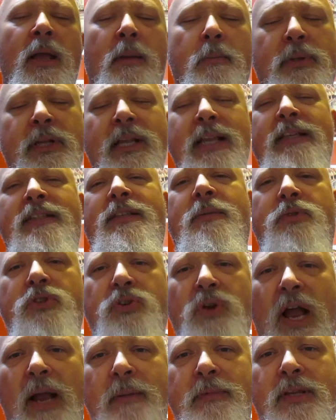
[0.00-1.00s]
Please
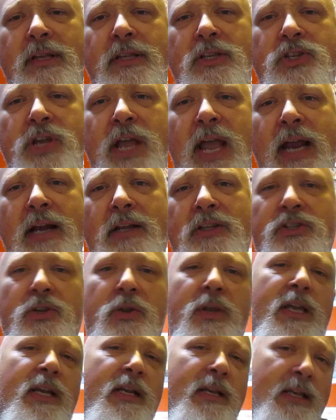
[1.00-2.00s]
subscribe to the channel so
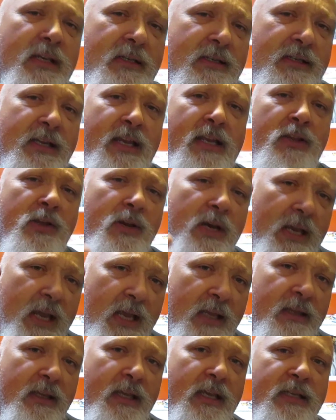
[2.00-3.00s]
you can continue to
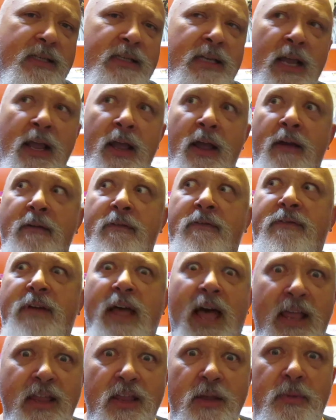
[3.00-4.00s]
get this
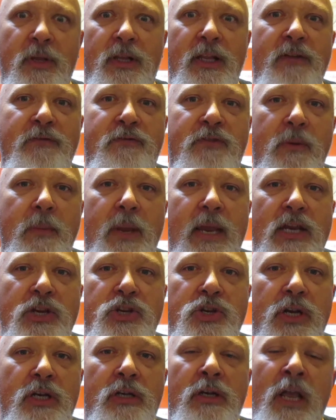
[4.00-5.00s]
valuable
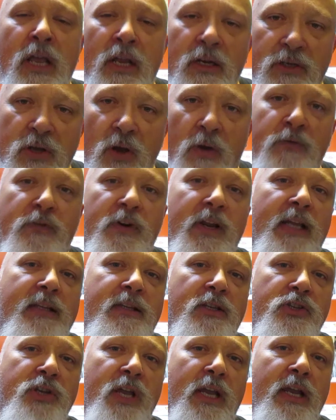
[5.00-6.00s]
information. Don't forget
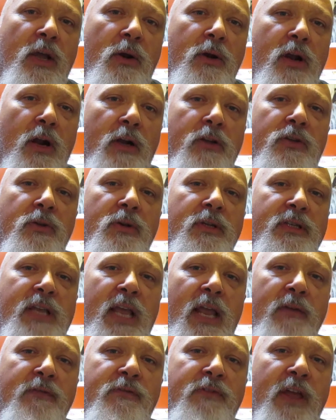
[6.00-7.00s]
to check out Cartoonist
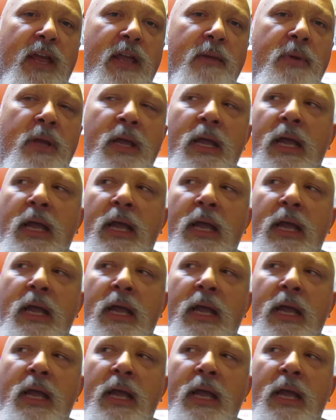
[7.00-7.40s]
Kayfabe.